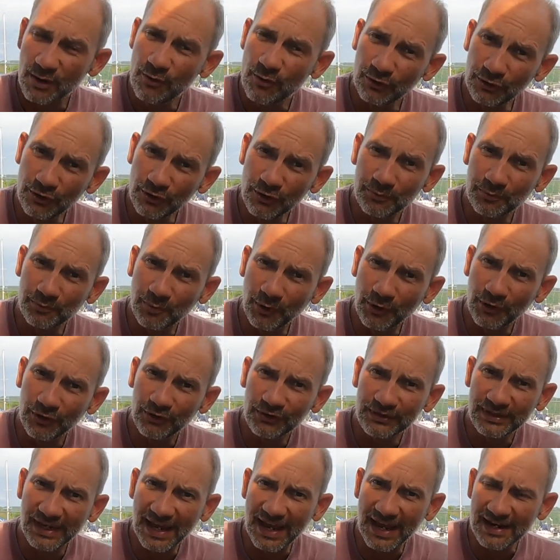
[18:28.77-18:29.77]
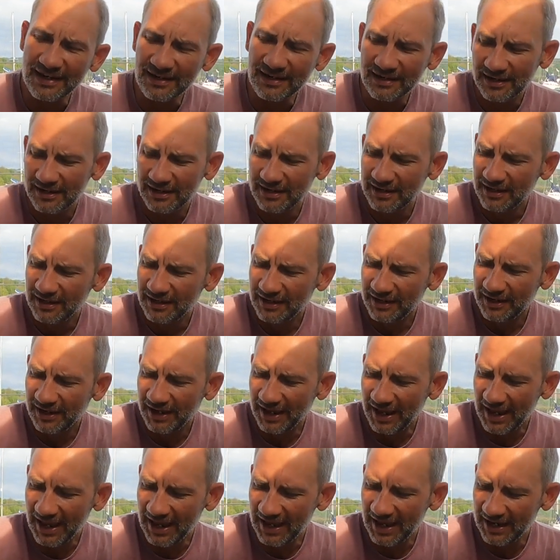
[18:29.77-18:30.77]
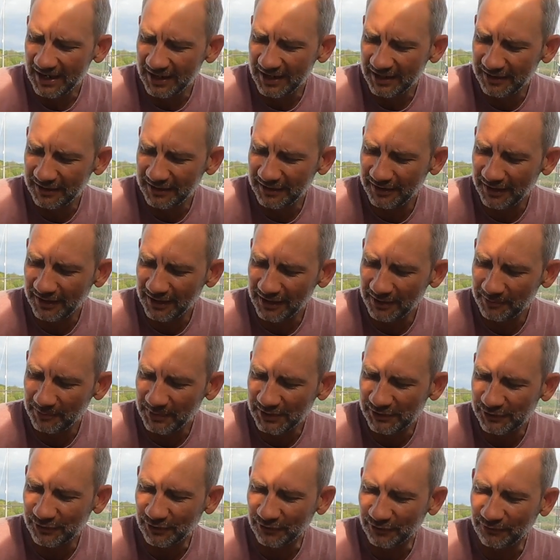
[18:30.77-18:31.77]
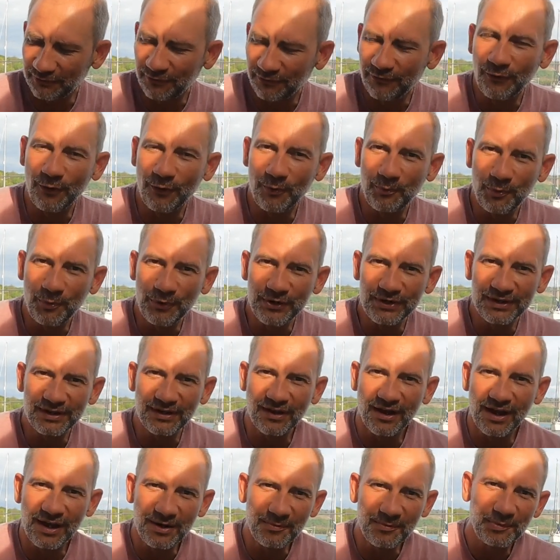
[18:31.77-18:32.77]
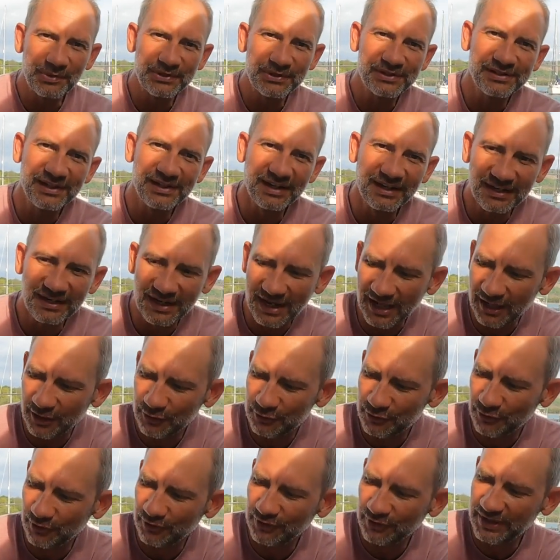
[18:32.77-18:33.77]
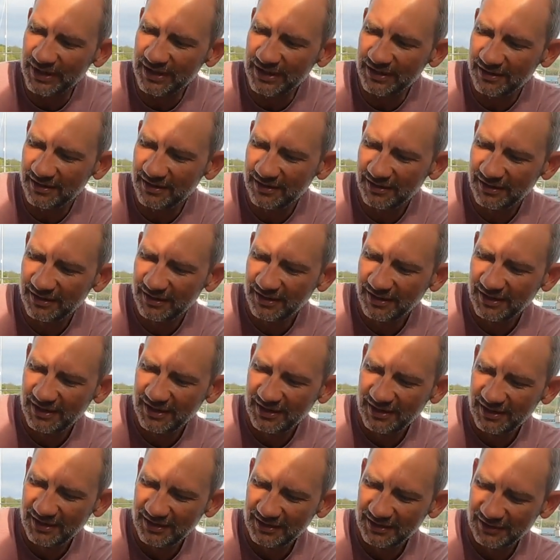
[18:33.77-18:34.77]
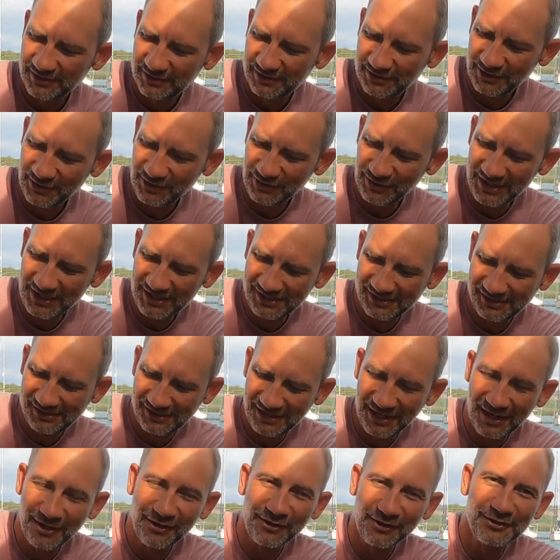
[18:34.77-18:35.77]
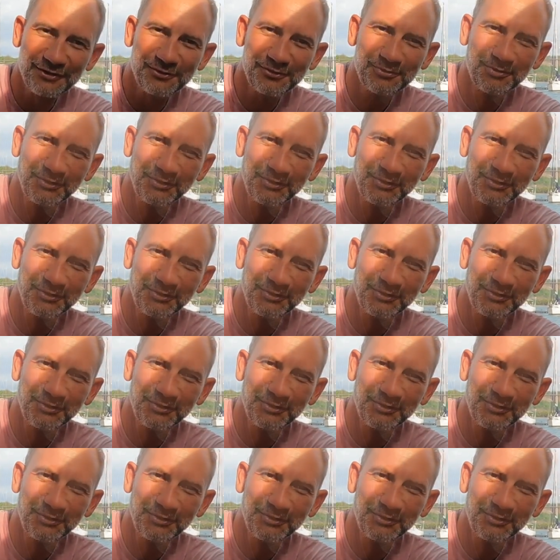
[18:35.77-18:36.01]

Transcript: well, not bottle, can, and it's got 4.9% alcohol in. So let's see how this